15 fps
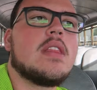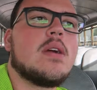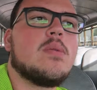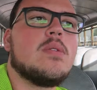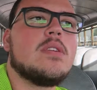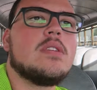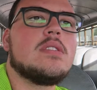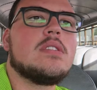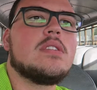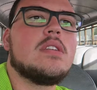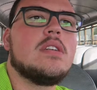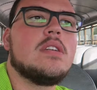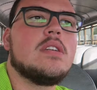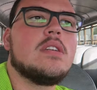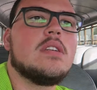there
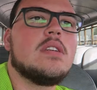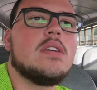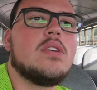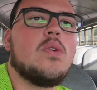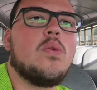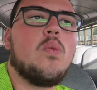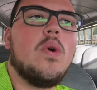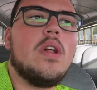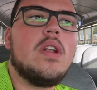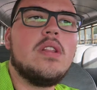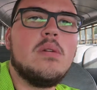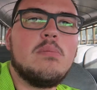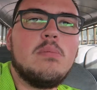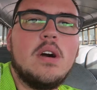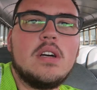was one
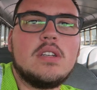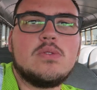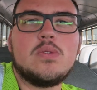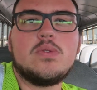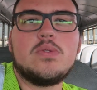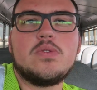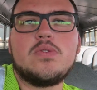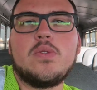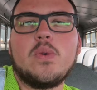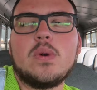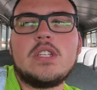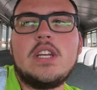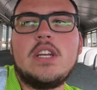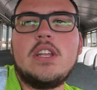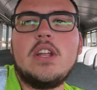other bus, which was
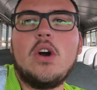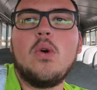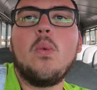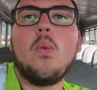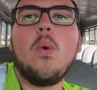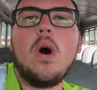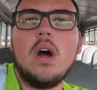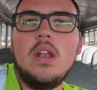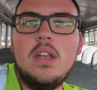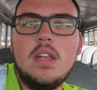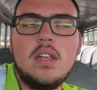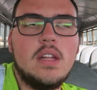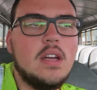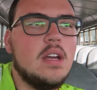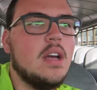1401,